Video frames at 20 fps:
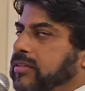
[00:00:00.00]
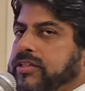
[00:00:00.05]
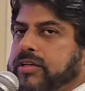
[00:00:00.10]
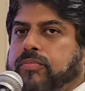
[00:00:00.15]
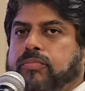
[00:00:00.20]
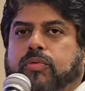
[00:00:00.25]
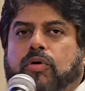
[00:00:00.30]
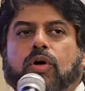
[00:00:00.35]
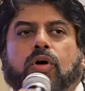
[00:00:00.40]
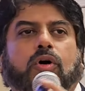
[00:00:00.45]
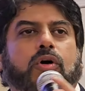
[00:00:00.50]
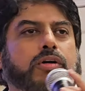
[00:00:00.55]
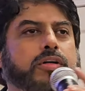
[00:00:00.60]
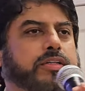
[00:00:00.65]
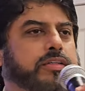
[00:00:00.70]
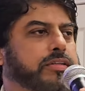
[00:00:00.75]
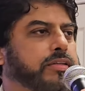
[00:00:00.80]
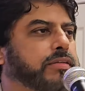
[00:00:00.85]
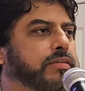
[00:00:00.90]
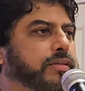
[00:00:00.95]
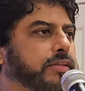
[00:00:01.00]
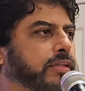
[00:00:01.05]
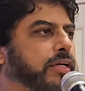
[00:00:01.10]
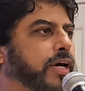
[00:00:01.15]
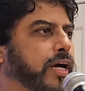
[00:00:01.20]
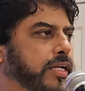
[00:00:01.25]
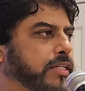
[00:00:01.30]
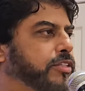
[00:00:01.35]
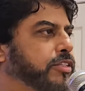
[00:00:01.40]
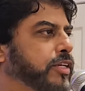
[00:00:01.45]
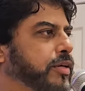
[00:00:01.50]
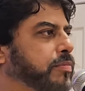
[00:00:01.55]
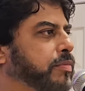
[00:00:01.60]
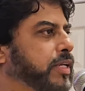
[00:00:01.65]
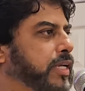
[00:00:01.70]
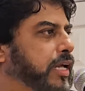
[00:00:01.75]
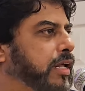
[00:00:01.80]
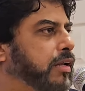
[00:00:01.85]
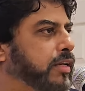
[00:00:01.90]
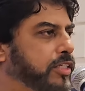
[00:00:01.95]
is a broad concept,
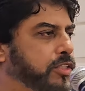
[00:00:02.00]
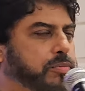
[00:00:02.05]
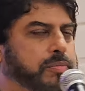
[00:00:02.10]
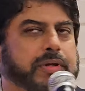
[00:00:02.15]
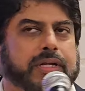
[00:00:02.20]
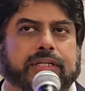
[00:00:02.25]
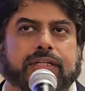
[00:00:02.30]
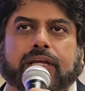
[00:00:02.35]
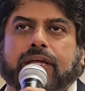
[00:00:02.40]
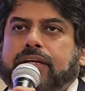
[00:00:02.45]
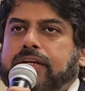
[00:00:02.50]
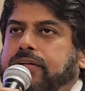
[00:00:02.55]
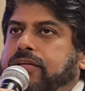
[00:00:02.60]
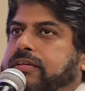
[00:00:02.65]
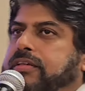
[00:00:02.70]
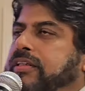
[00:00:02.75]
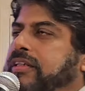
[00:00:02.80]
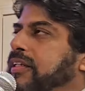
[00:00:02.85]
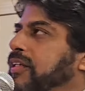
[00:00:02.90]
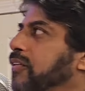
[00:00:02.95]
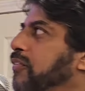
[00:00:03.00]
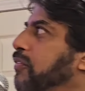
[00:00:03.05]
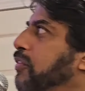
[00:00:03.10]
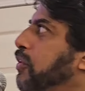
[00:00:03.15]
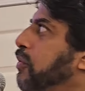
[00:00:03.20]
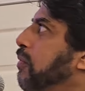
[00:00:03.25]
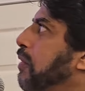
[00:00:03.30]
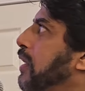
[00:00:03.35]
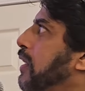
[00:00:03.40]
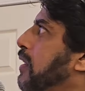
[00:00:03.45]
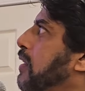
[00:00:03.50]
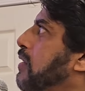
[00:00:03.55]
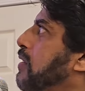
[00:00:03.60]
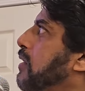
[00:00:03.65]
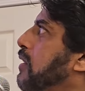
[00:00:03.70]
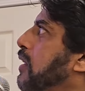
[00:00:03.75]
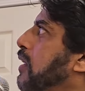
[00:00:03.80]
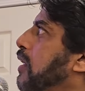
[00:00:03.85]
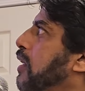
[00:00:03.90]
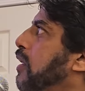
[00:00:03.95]
and I'll explain that in a few minutes.
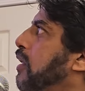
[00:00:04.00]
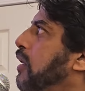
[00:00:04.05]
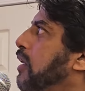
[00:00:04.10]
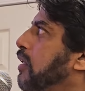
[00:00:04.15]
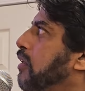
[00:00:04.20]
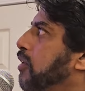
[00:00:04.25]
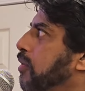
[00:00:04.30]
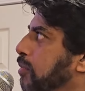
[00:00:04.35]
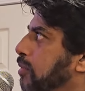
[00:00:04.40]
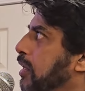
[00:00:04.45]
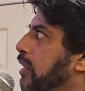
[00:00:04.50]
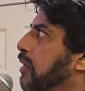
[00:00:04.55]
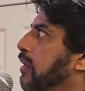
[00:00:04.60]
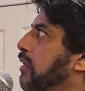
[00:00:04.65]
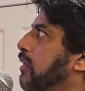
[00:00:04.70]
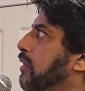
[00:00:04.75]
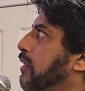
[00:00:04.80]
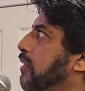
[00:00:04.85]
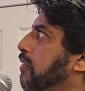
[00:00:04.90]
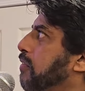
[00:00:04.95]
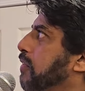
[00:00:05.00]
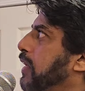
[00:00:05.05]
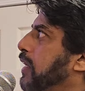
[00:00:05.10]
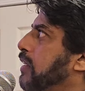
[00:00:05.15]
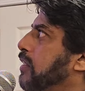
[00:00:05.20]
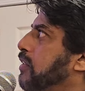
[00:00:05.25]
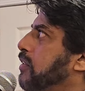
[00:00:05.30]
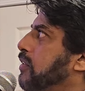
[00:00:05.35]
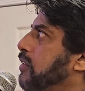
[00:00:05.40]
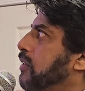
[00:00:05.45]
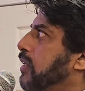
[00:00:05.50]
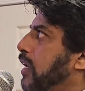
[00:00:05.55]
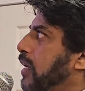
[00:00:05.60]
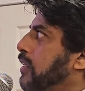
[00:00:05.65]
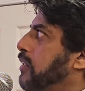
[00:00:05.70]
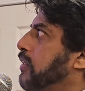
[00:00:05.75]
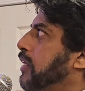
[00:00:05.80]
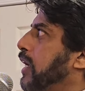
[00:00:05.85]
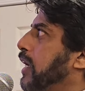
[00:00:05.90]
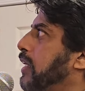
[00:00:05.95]
Criminal defense,
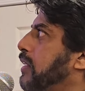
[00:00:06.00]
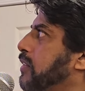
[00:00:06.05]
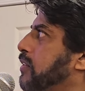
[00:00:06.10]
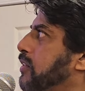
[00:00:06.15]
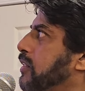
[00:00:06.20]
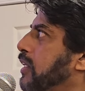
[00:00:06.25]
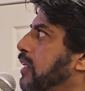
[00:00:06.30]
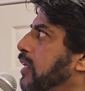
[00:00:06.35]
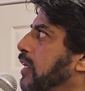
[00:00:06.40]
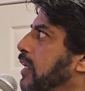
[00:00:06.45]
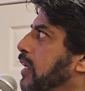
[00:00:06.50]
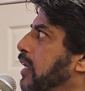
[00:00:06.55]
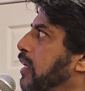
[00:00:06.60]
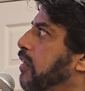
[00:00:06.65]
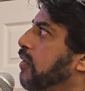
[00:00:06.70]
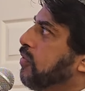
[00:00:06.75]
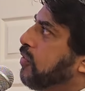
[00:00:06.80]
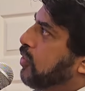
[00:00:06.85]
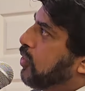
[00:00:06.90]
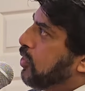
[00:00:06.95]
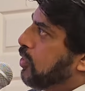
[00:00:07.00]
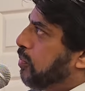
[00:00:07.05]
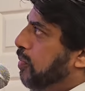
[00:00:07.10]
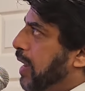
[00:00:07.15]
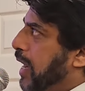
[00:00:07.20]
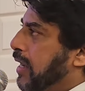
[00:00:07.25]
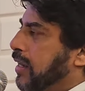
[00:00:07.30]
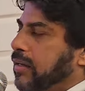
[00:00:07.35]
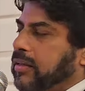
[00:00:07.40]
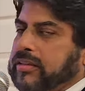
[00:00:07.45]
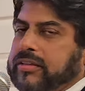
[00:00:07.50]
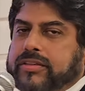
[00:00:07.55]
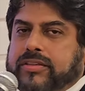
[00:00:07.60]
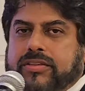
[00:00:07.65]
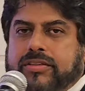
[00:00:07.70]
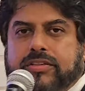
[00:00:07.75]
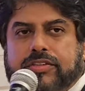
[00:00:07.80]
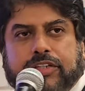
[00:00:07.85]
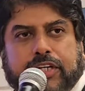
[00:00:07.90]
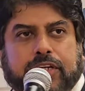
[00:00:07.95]
contracts, and of course patent,
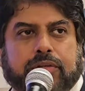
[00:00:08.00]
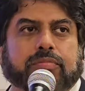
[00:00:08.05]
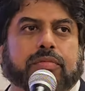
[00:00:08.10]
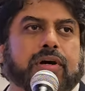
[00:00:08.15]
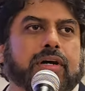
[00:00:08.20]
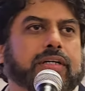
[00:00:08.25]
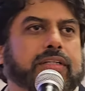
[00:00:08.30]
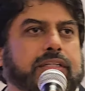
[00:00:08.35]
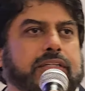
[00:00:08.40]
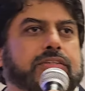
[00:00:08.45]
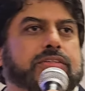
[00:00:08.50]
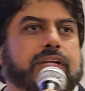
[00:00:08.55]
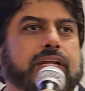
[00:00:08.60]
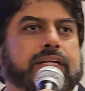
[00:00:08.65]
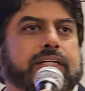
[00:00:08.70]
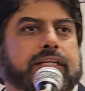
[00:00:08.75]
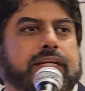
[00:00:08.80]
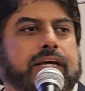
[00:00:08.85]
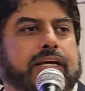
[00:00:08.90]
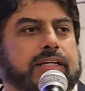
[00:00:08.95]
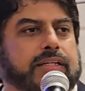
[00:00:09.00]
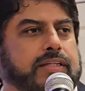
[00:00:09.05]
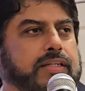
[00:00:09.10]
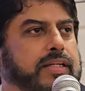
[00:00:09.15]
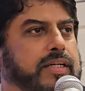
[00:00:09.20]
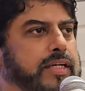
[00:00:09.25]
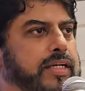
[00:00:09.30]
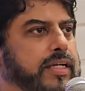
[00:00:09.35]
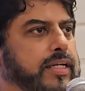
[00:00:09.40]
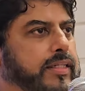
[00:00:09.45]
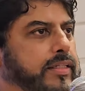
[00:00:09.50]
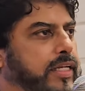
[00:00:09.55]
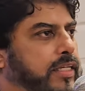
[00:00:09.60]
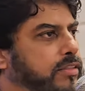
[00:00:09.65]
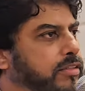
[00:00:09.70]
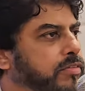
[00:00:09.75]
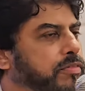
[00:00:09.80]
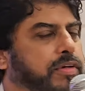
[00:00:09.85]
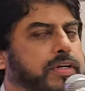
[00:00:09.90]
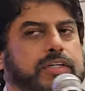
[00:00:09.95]
trademark, things like that.
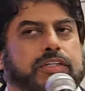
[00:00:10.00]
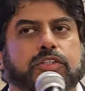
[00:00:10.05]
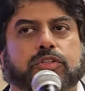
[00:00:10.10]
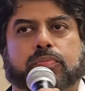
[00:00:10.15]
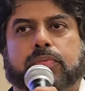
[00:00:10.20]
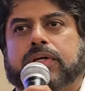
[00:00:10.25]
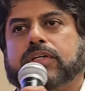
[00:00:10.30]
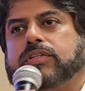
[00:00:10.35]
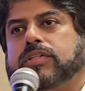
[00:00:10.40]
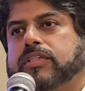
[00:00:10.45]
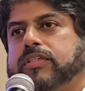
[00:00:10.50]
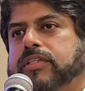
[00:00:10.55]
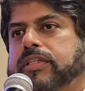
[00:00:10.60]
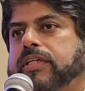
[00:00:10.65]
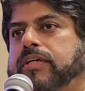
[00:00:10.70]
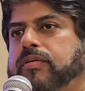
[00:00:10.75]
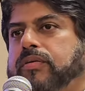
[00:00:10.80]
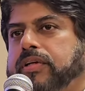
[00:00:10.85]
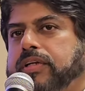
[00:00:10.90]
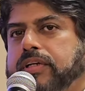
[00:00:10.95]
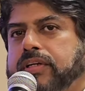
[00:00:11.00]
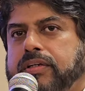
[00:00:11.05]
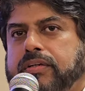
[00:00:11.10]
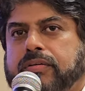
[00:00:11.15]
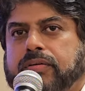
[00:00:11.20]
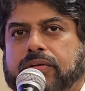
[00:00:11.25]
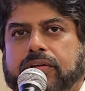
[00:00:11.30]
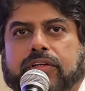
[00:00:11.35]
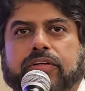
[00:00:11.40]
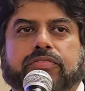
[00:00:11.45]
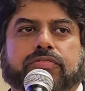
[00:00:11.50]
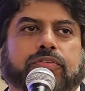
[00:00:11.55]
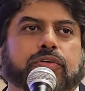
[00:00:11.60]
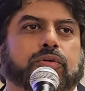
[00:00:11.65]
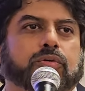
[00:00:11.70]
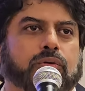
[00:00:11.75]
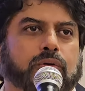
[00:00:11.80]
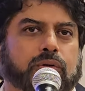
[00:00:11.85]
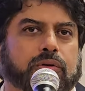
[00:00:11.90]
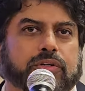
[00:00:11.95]
That's a very specialty, only a
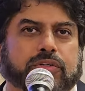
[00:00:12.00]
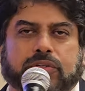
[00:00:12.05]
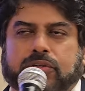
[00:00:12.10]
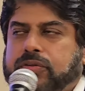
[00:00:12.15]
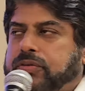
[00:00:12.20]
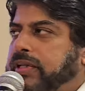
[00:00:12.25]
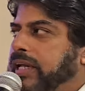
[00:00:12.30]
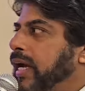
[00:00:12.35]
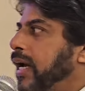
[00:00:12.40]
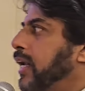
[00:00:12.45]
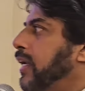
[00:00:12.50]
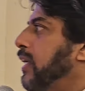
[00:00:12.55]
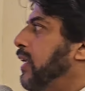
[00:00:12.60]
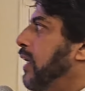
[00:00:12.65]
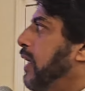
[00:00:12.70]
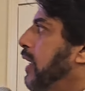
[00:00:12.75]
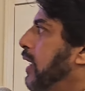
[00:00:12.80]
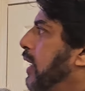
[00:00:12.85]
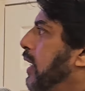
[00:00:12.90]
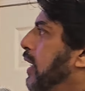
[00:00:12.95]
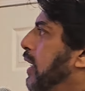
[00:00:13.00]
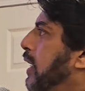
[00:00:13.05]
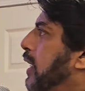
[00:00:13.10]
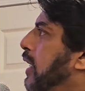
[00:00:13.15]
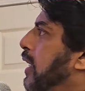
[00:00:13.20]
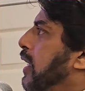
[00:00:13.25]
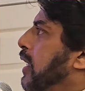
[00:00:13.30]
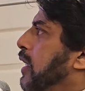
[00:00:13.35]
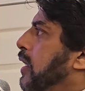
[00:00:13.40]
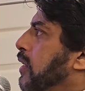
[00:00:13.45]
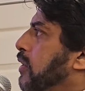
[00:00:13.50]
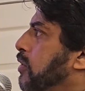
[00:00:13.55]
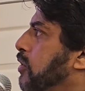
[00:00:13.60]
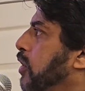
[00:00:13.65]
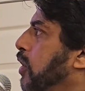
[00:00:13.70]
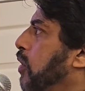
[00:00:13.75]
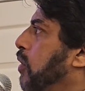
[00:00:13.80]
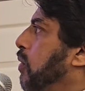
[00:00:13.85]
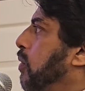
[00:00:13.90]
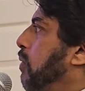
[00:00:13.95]
few lawyers do that.
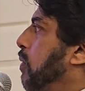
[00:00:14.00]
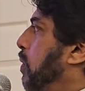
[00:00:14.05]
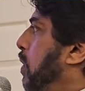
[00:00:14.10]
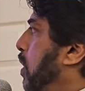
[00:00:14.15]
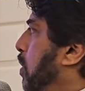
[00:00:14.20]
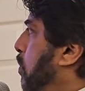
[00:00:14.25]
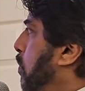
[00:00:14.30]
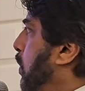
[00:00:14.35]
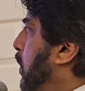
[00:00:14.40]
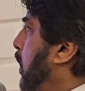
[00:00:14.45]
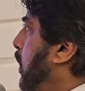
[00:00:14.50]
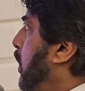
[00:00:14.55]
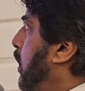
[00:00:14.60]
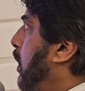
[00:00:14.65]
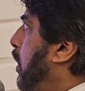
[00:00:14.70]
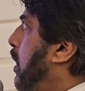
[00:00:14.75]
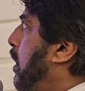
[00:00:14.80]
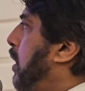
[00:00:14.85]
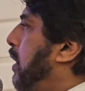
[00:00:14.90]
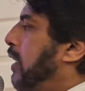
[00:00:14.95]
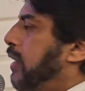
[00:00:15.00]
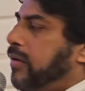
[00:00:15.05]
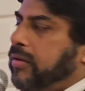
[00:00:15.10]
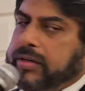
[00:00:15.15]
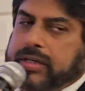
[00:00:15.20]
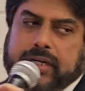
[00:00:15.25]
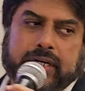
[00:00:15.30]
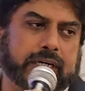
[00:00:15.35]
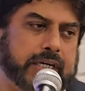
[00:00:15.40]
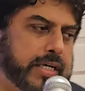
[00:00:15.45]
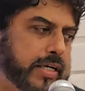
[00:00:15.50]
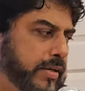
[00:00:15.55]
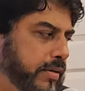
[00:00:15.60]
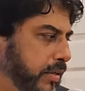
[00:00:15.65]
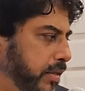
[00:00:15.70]
So we are a